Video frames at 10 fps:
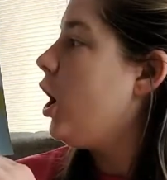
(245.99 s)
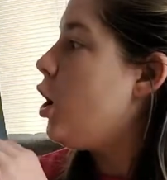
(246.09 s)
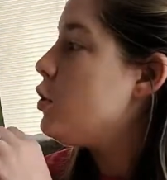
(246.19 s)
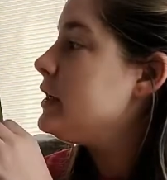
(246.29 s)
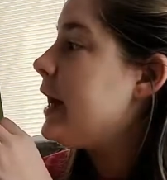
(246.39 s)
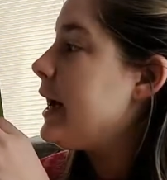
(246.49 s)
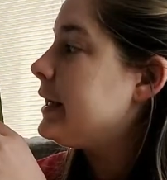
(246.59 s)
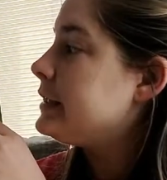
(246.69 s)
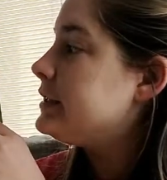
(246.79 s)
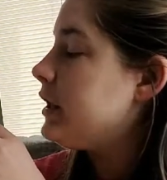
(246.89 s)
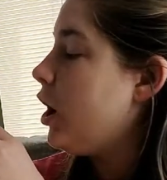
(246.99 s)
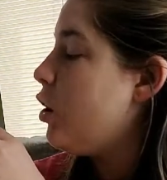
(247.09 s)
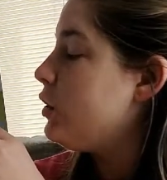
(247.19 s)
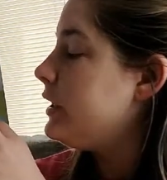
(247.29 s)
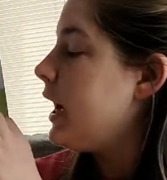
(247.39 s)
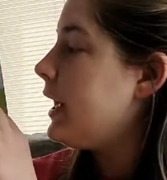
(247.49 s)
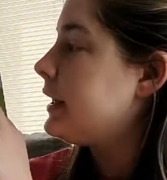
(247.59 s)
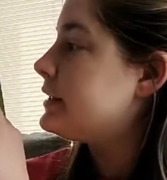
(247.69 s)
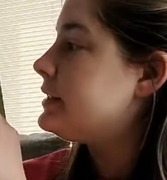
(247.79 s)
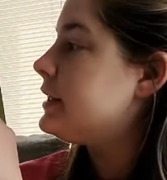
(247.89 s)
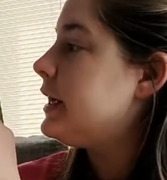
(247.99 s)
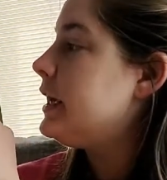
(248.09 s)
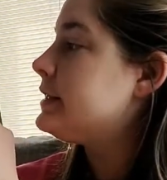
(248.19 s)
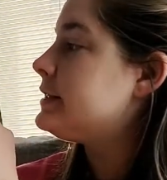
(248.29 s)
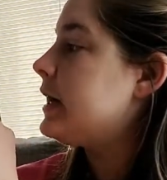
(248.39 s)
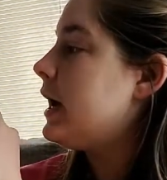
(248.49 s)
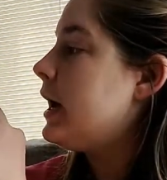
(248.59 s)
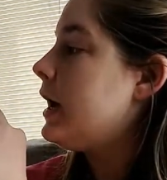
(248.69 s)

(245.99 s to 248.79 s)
Oh yikes, oh yikes, it's a